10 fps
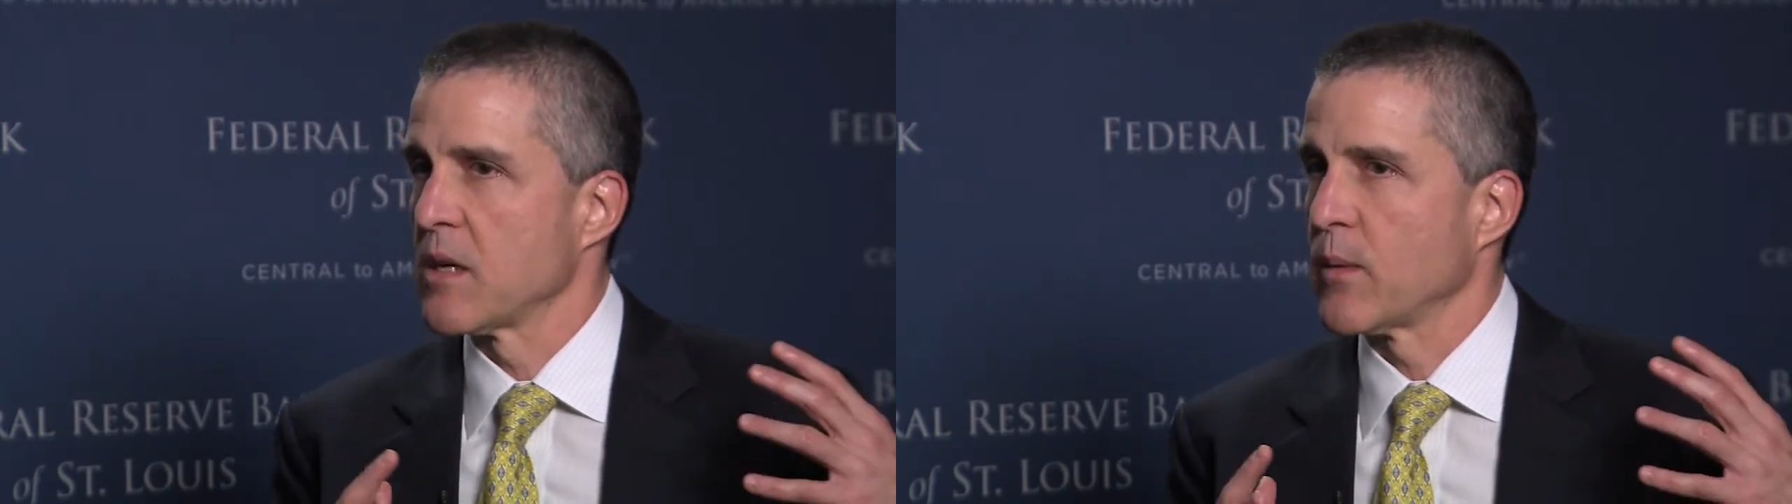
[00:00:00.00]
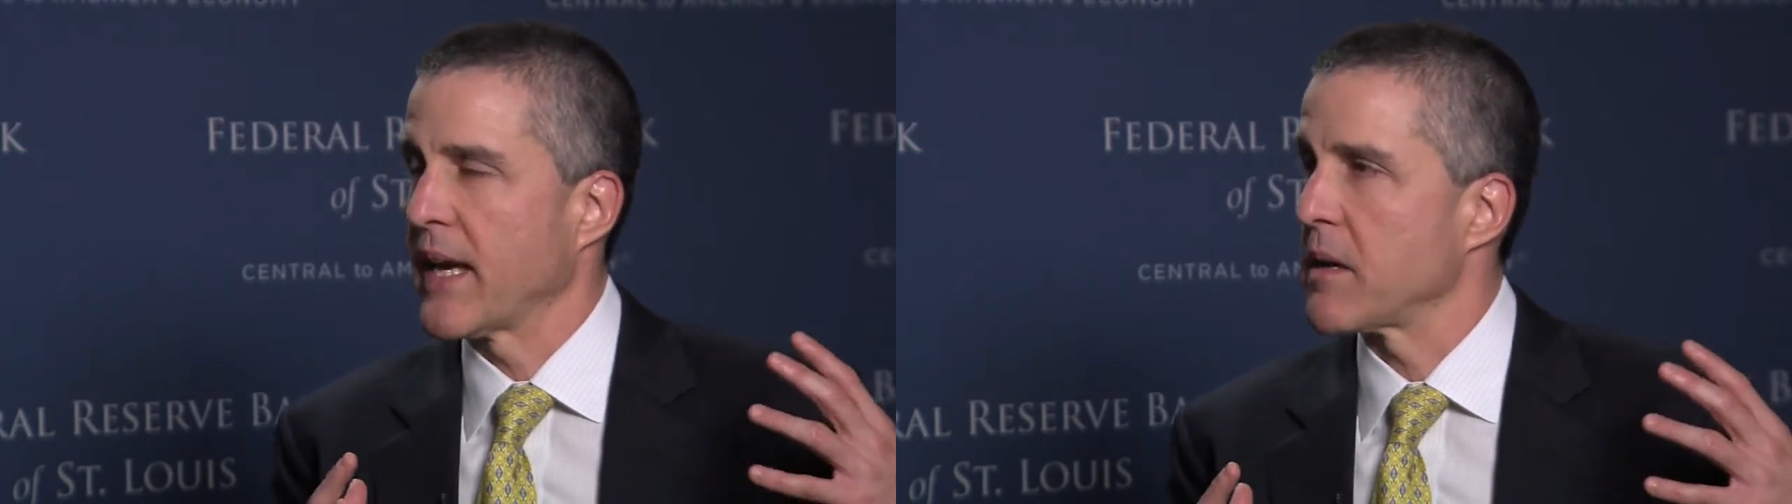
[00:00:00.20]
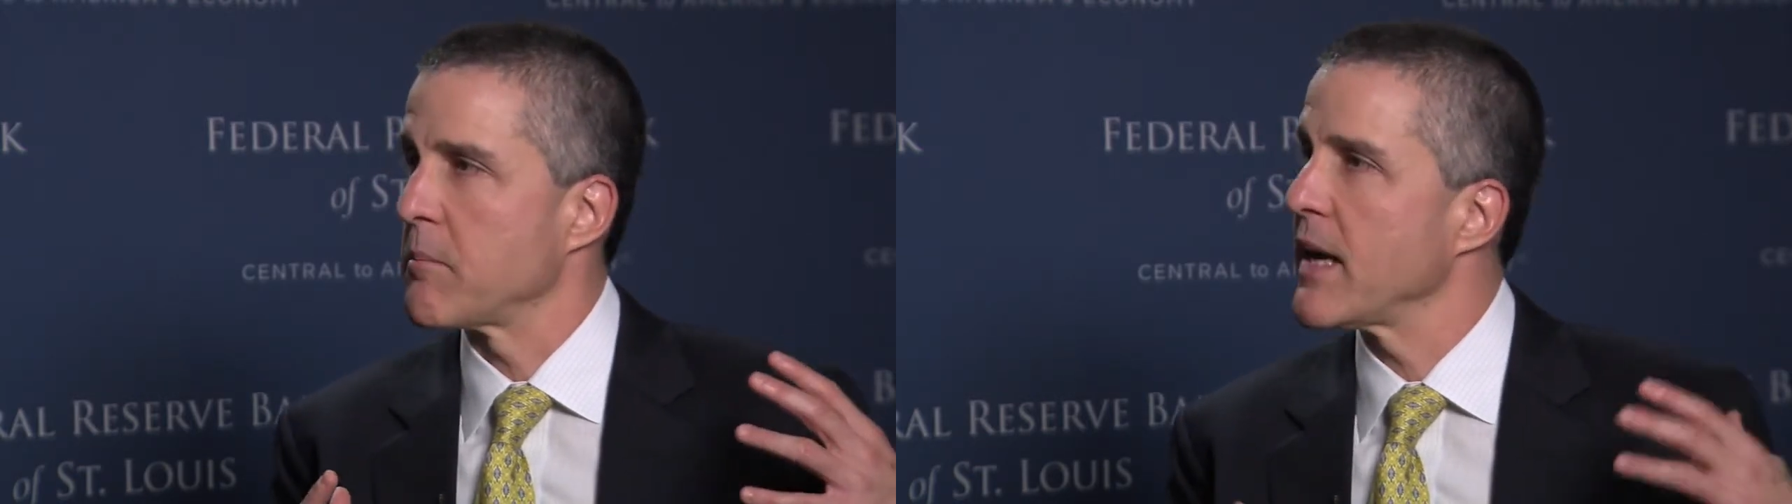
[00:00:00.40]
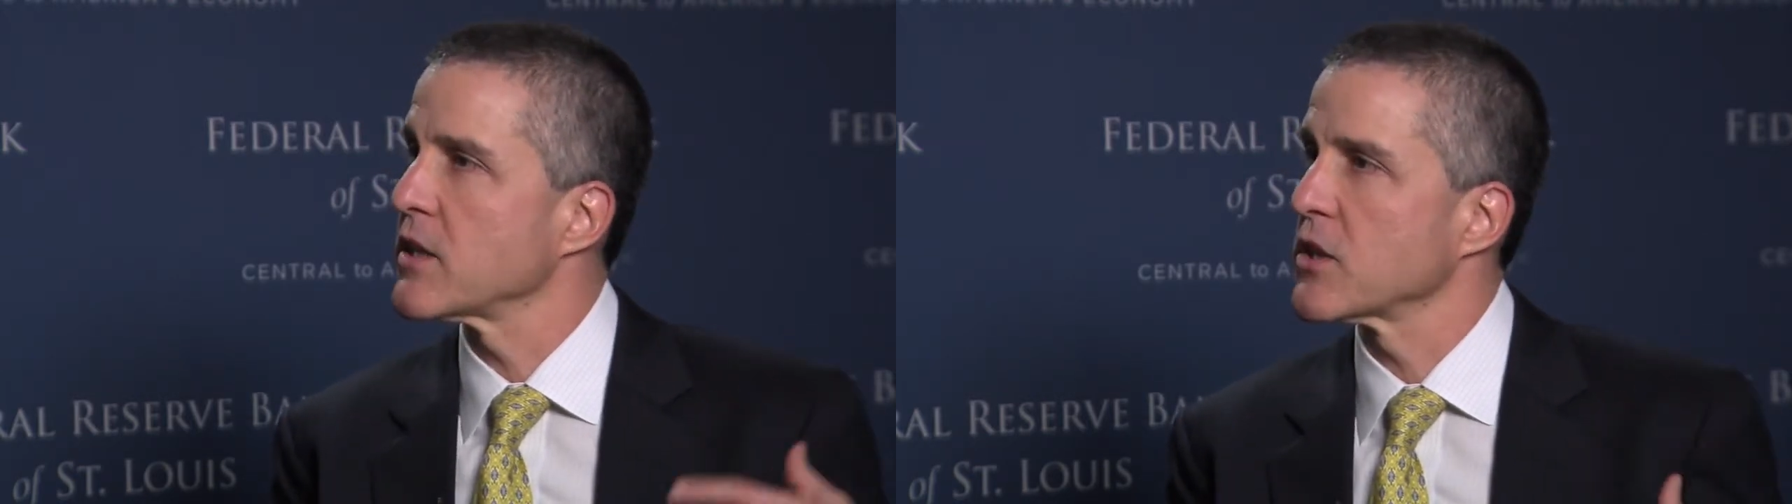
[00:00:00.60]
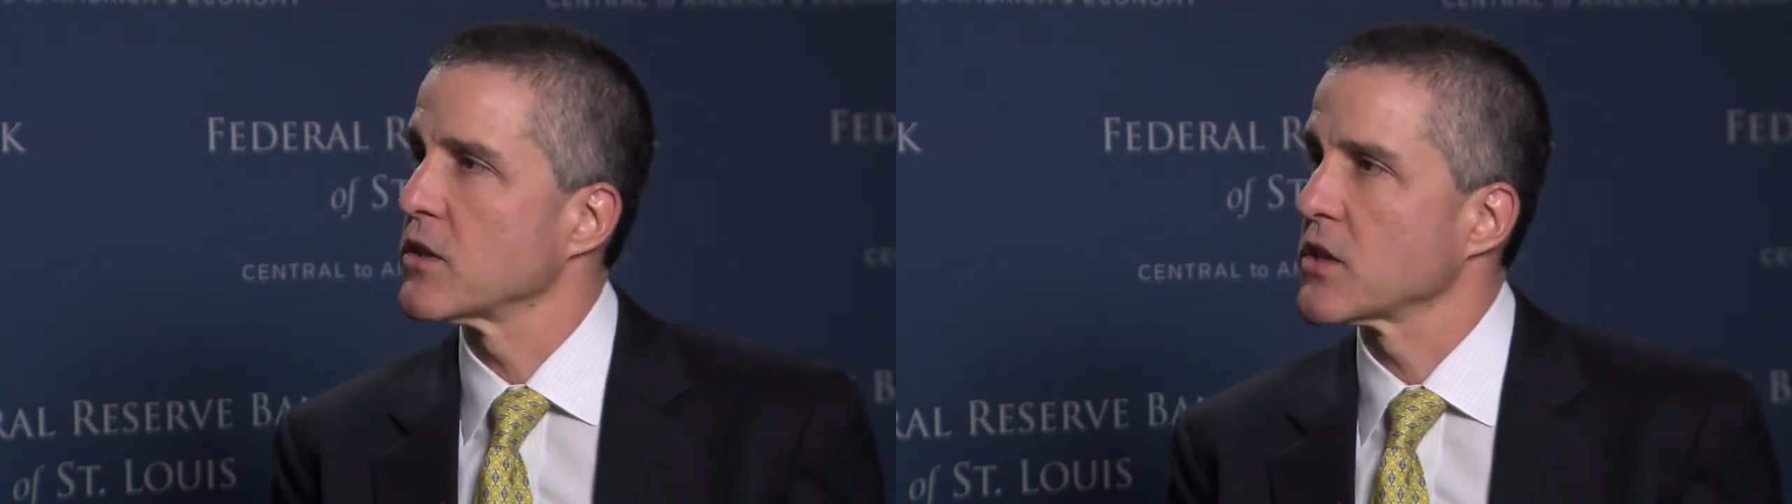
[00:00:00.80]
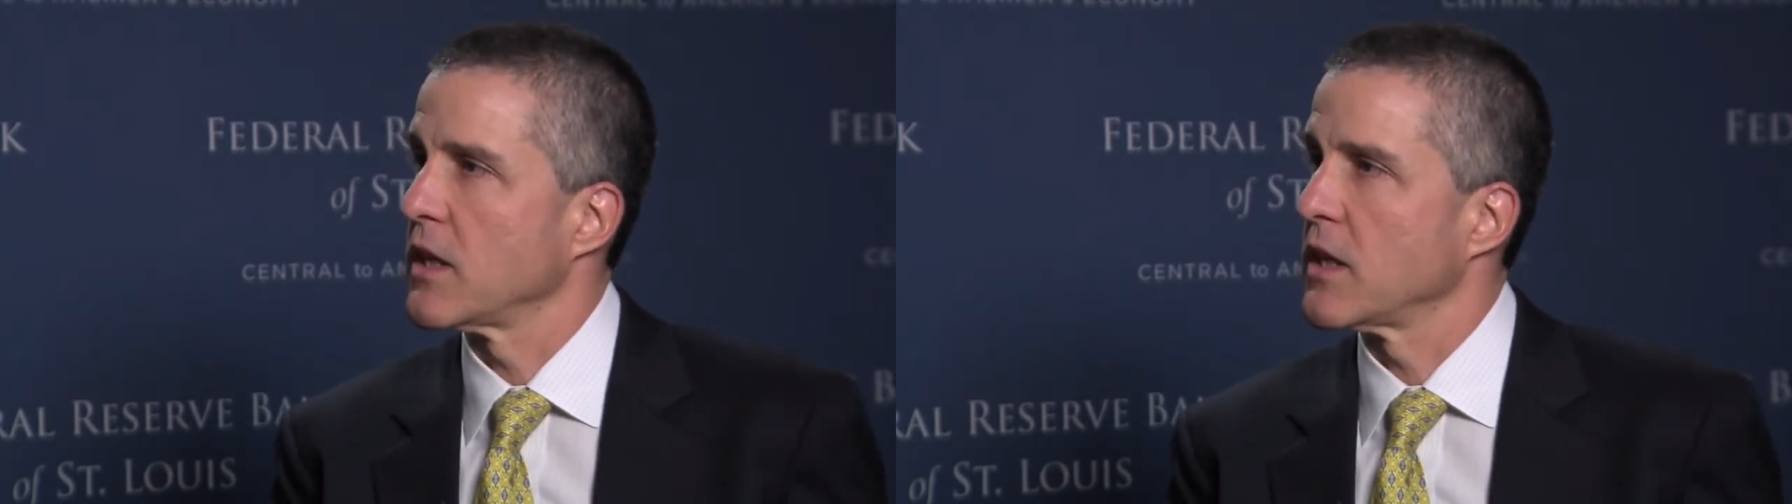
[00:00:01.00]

we get measures